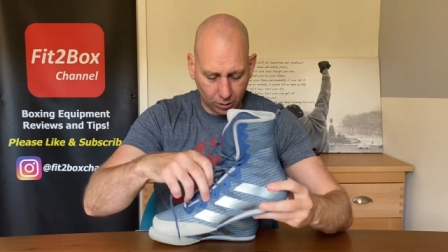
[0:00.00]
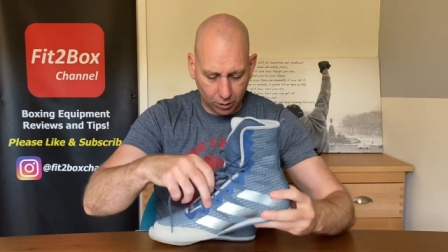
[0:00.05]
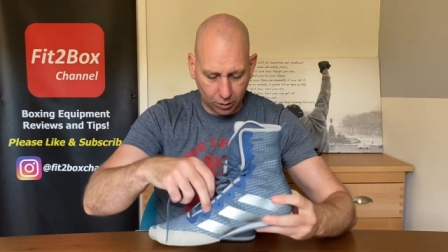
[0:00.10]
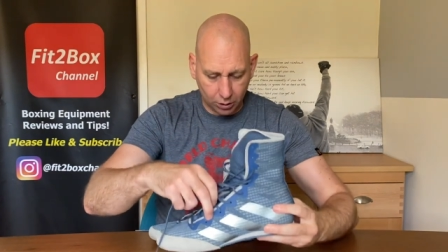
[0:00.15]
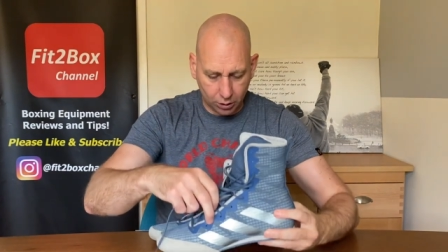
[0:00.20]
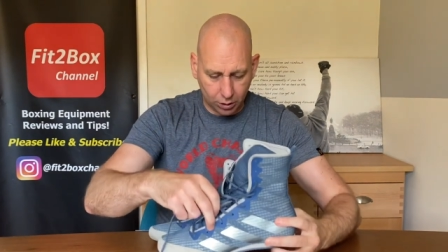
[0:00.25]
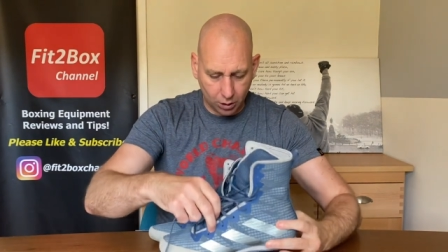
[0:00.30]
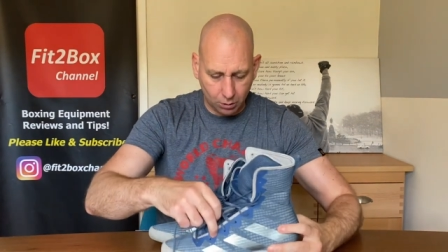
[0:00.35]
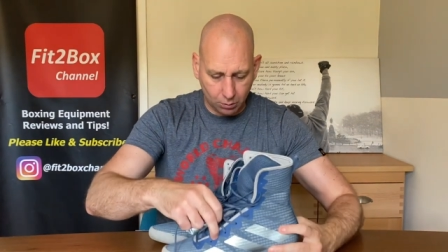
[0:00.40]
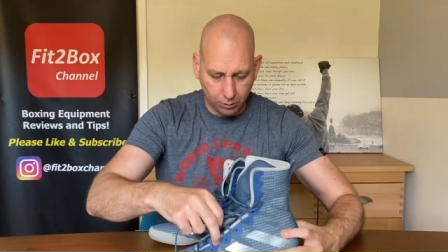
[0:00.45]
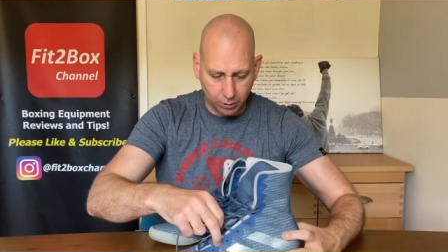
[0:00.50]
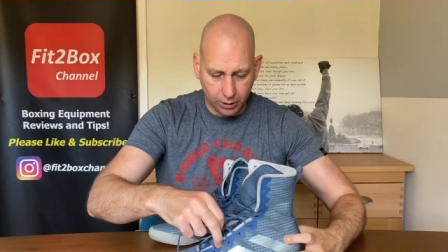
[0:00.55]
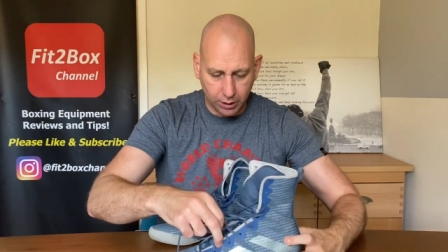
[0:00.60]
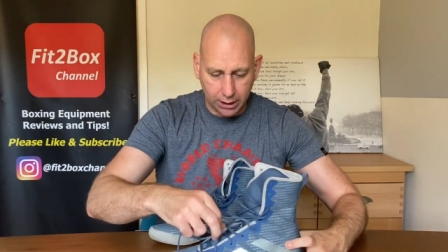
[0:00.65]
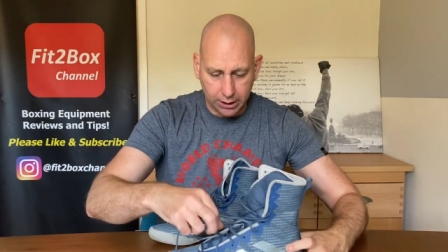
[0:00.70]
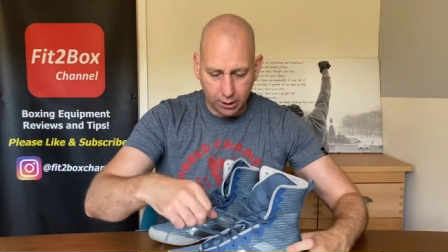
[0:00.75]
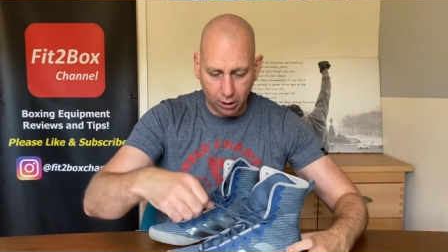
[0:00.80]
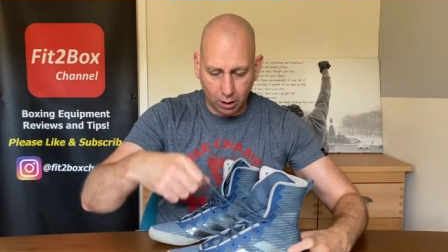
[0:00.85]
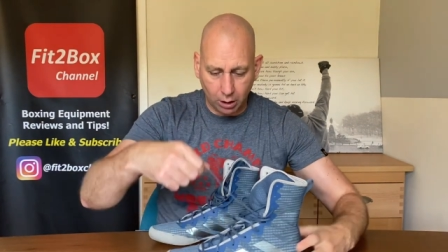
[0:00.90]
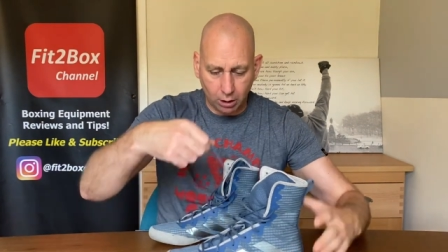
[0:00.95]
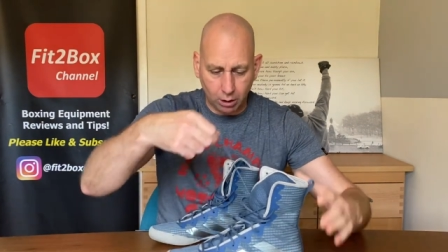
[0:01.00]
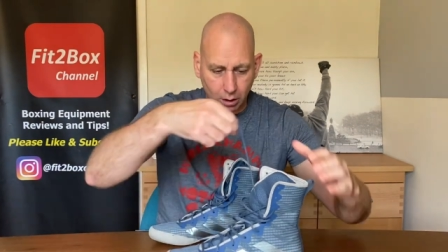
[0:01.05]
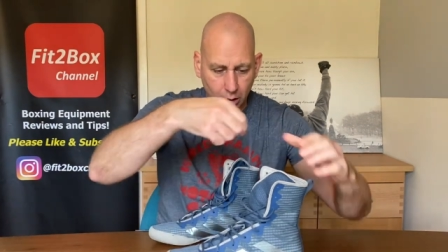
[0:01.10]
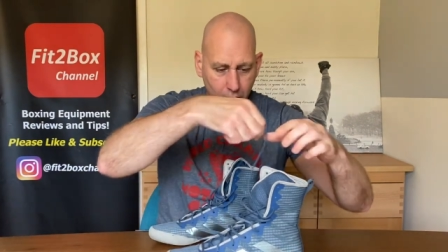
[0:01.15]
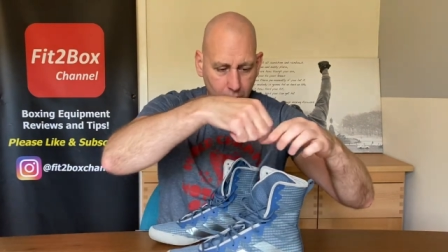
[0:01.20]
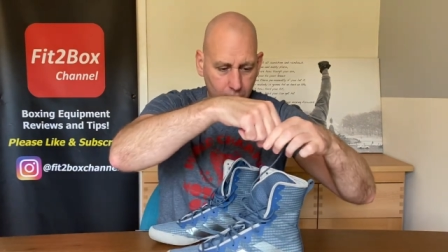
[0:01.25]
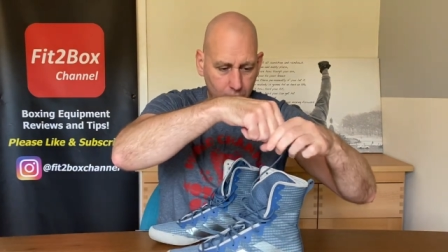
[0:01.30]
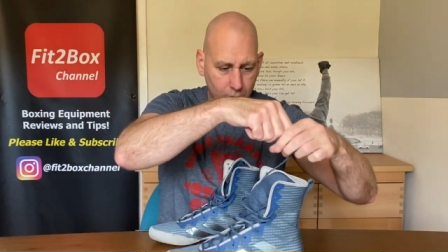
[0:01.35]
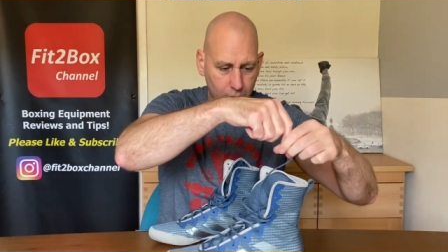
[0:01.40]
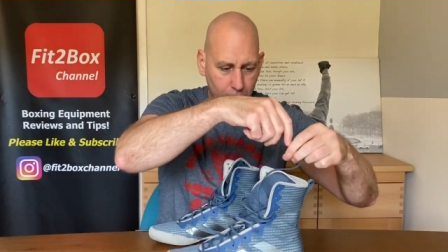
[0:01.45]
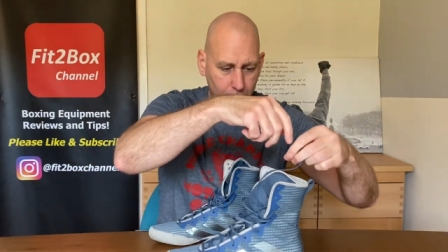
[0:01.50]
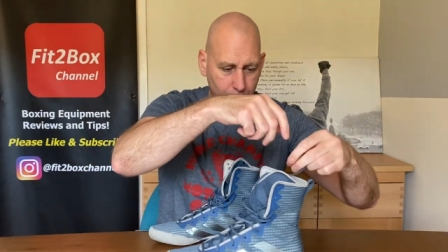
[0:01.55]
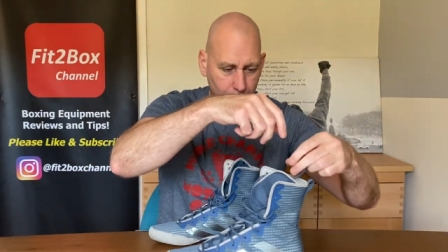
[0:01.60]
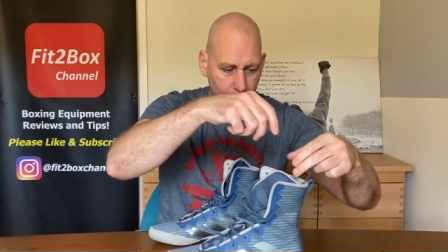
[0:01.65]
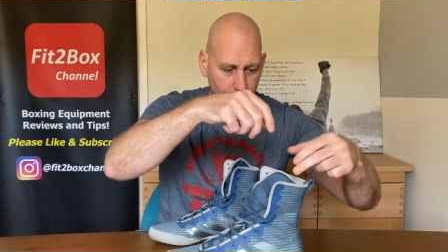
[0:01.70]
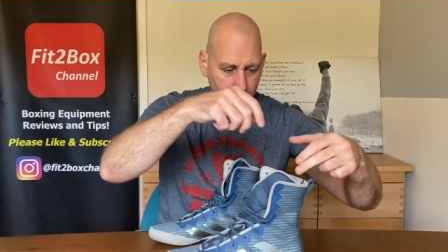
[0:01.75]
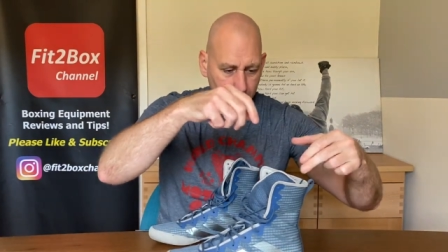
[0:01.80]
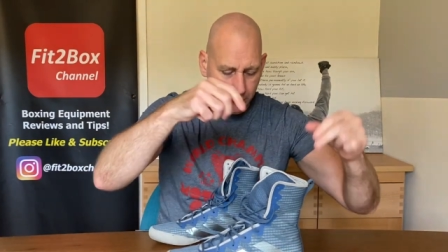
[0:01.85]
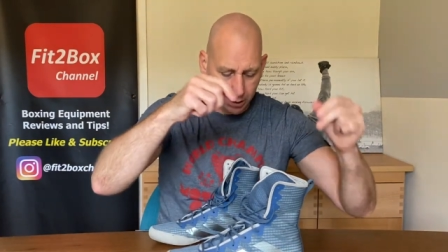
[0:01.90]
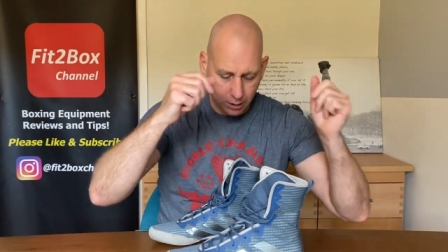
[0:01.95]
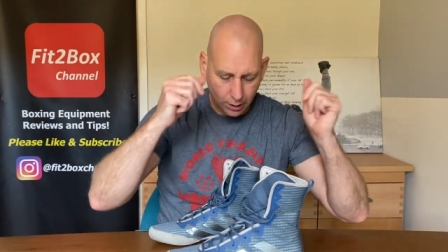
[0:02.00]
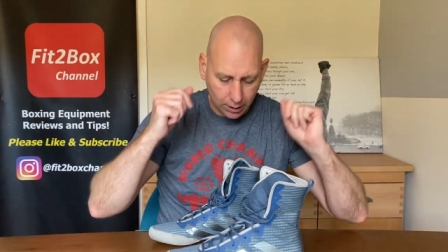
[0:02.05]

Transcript: So they are, let's put the